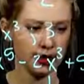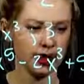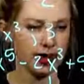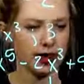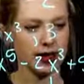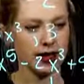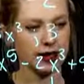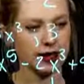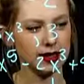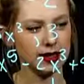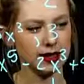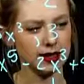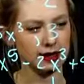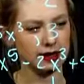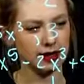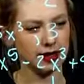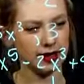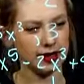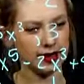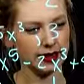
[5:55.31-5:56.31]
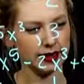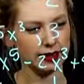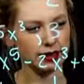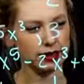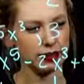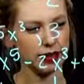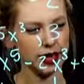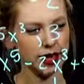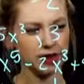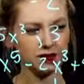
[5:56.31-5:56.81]
And I
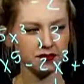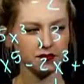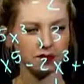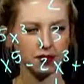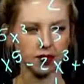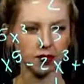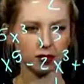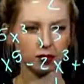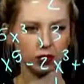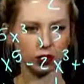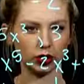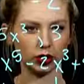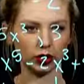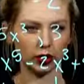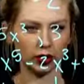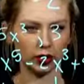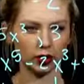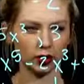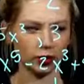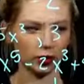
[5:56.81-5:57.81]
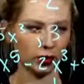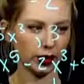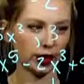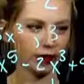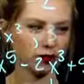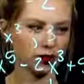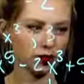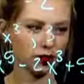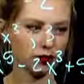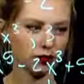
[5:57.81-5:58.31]
don't have a variable here, but I
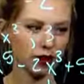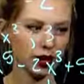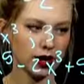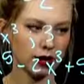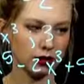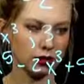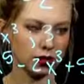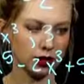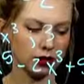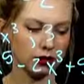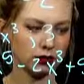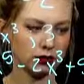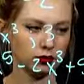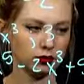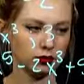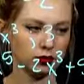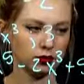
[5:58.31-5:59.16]
could write one.